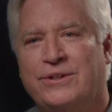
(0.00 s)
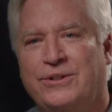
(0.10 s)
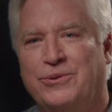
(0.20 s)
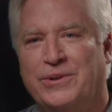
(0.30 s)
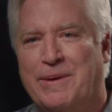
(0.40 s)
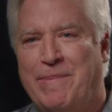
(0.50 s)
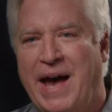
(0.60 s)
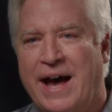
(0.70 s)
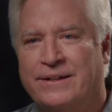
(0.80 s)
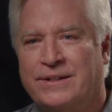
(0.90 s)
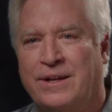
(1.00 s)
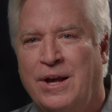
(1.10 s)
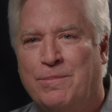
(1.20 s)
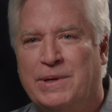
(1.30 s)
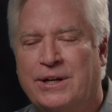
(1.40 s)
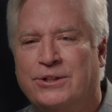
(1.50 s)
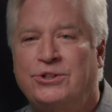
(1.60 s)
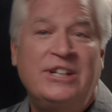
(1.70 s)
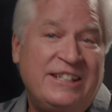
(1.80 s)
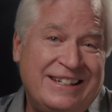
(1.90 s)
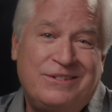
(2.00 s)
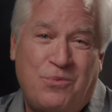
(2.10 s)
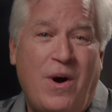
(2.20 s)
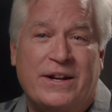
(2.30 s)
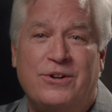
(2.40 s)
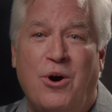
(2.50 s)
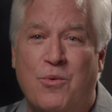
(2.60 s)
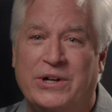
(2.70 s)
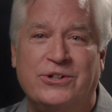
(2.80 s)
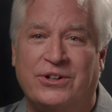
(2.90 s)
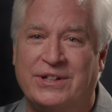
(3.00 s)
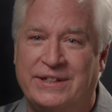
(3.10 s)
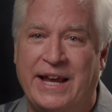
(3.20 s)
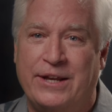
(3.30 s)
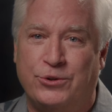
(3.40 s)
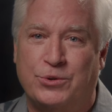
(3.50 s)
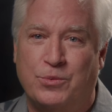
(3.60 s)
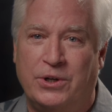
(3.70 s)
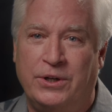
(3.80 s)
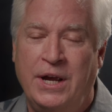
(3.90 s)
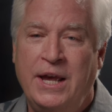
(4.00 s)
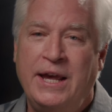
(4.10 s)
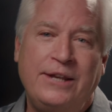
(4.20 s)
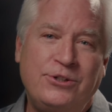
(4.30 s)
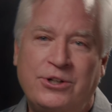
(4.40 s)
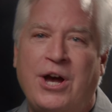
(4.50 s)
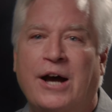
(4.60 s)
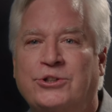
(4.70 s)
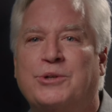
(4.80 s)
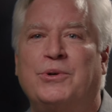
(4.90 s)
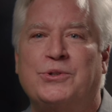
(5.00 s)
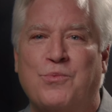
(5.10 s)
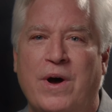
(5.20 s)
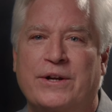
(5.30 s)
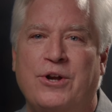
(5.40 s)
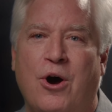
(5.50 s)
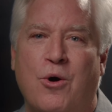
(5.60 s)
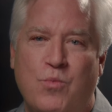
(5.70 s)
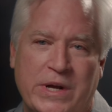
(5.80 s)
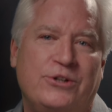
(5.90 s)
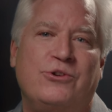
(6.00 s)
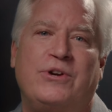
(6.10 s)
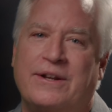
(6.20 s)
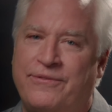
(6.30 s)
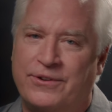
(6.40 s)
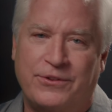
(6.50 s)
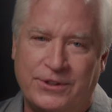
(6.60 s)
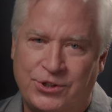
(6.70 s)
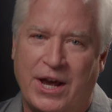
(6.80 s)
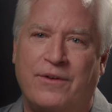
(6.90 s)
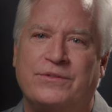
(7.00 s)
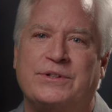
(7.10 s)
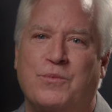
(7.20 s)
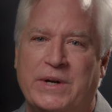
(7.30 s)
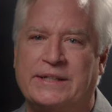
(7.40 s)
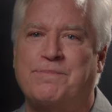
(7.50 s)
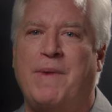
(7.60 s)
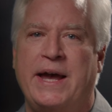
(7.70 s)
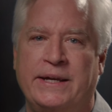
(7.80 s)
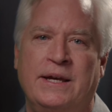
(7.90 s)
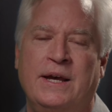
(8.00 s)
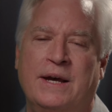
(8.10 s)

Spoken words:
to you in the past because you did want to know where your containers were, and your customers want to know when are you going to fill the shelves and when is my